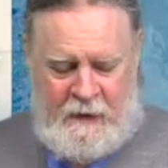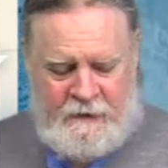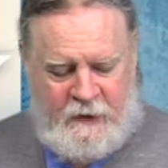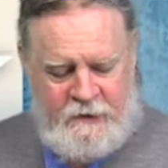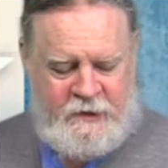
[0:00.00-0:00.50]

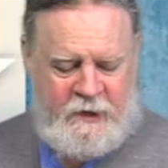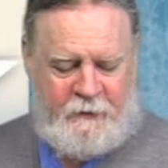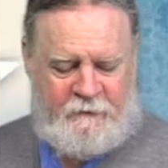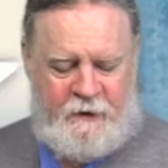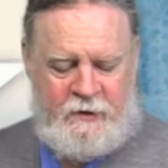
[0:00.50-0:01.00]
such as a
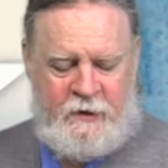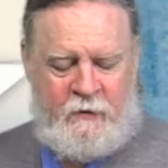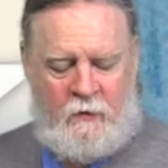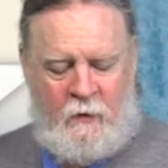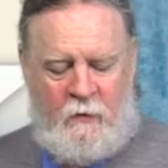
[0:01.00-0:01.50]

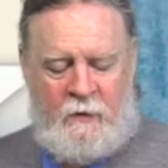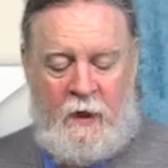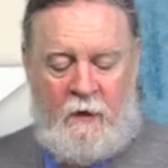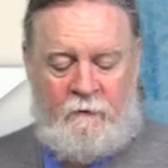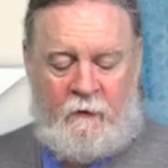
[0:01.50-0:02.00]
provision, quote,
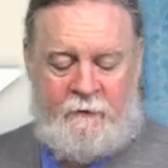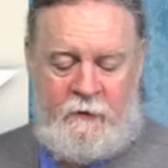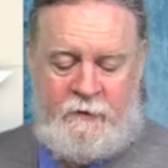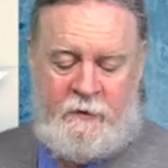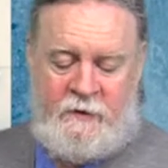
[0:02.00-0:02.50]
for
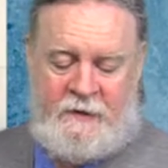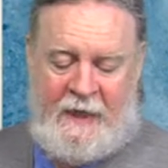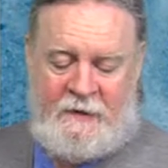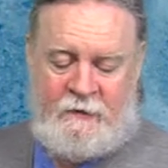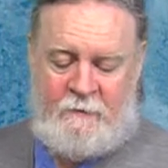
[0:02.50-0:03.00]
future
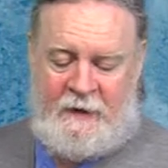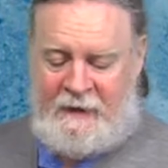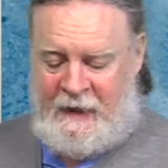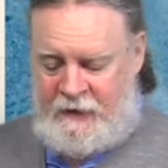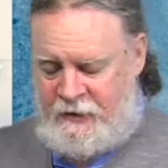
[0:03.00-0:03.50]
disaster
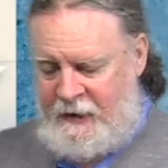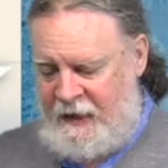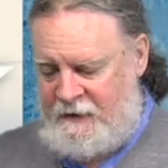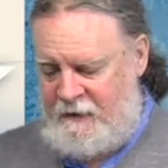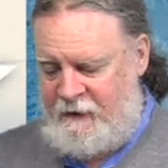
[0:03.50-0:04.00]
mitigation
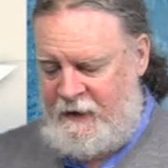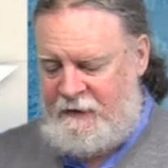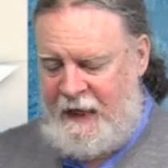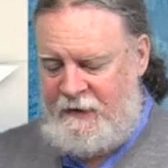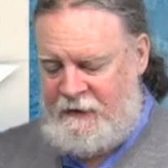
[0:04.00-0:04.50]

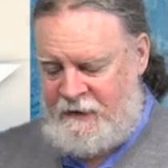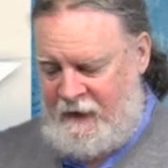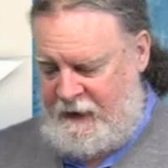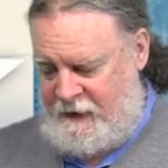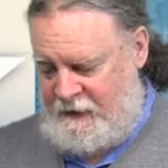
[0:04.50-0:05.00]
activities and
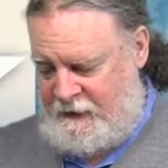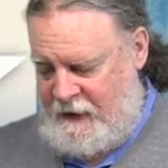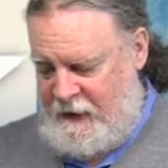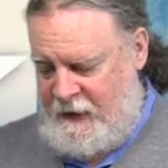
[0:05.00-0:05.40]
studies.